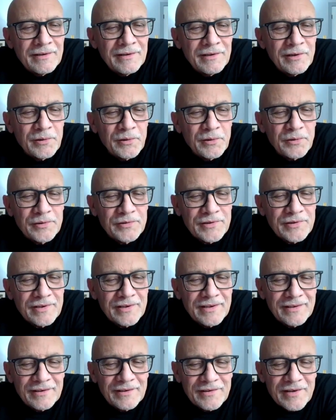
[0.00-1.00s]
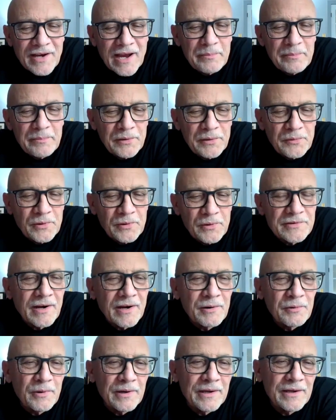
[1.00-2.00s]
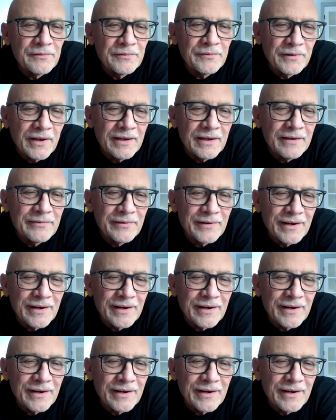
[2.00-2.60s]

because the topic was our way of life,